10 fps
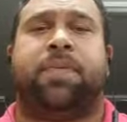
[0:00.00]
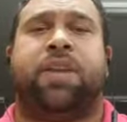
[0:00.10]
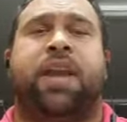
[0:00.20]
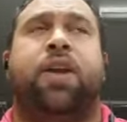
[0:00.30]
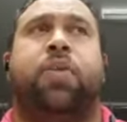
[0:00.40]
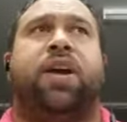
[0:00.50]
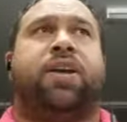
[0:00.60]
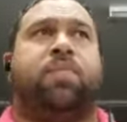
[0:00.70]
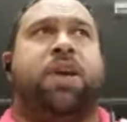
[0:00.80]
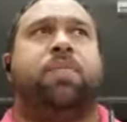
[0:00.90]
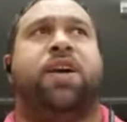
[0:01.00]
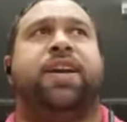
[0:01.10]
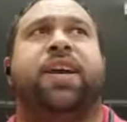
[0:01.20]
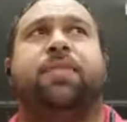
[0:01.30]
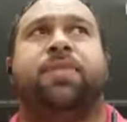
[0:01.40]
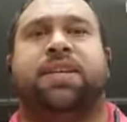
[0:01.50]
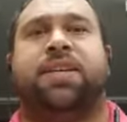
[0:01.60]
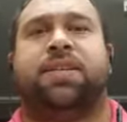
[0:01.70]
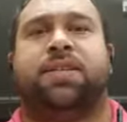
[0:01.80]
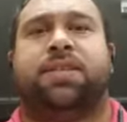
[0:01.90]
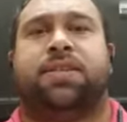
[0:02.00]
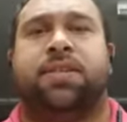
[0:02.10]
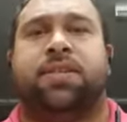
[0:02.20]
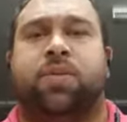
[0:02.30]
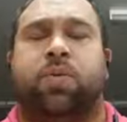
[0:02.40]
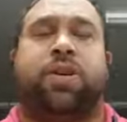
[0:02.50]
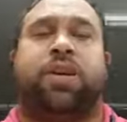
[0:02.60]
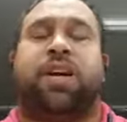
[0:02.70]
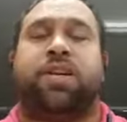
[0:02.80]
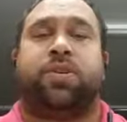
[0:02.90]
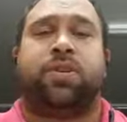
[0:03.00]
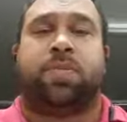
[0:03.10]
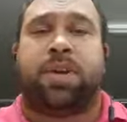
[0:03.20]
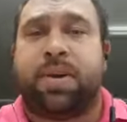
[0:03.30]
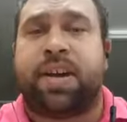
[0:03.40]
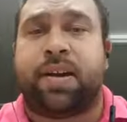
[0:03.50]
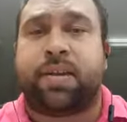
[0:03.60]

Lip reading: How do I compare my game to his? What can I do to be better?